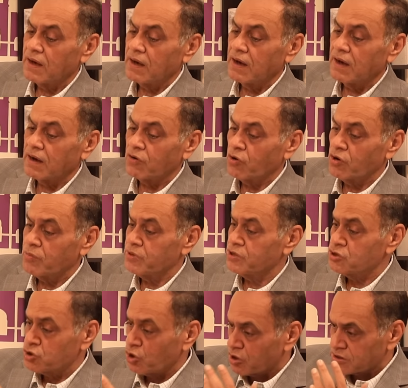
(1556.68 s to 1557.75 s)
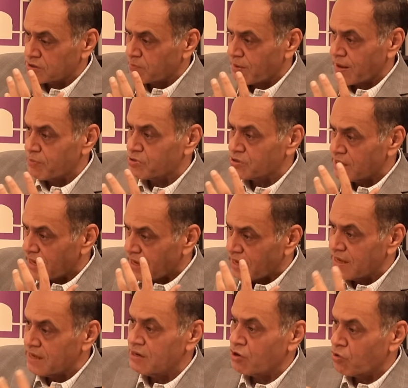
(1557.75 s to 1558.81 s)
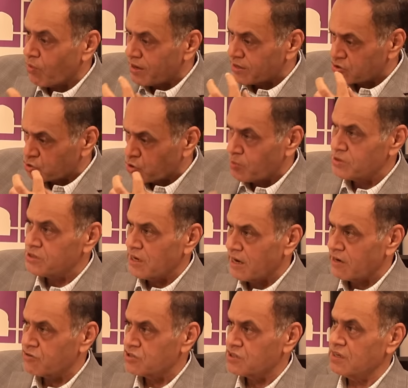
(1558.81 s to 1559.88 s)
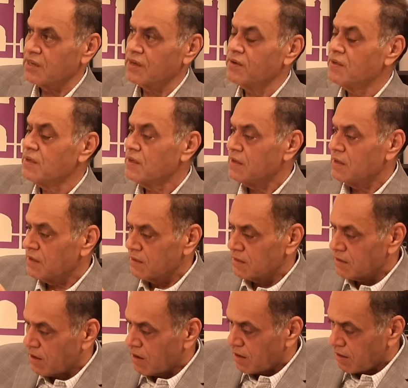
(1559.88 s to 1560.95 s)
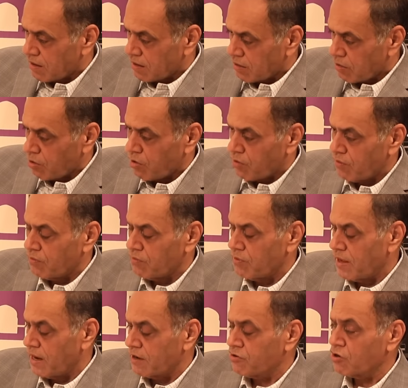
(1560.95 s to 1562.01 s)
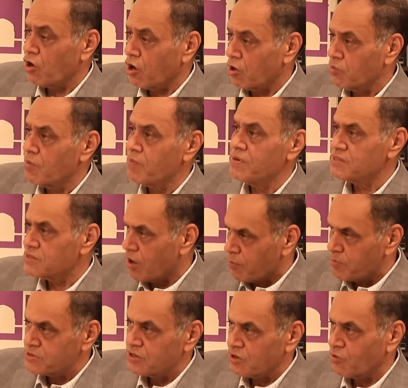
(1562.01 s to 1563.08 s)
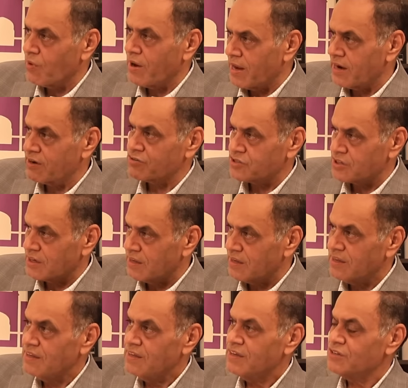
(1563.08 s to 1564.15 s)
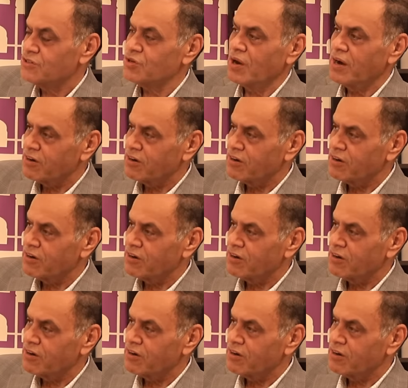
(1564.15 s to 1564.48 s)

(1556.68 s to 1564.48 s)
going to be in short supply, because the AE requires so much electricity. The electric automobiles obviously require electricity. So